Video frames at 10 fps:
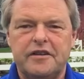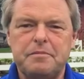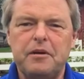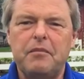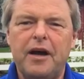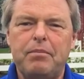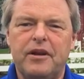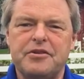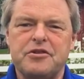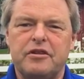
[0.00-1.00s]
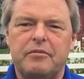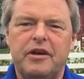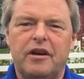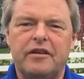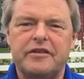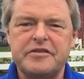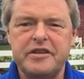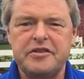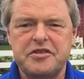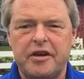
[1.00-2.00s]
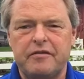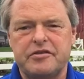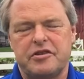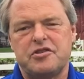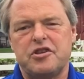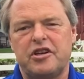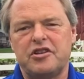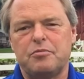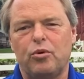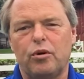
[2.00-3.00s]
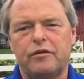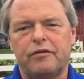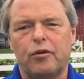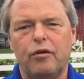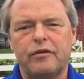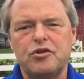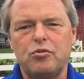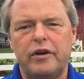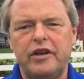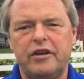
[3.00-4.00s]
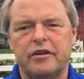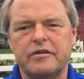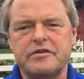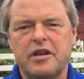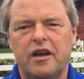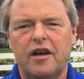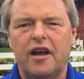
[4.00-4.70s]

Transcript: It's been my pleasure to be on the Seed Savers Exchange board for over 20 years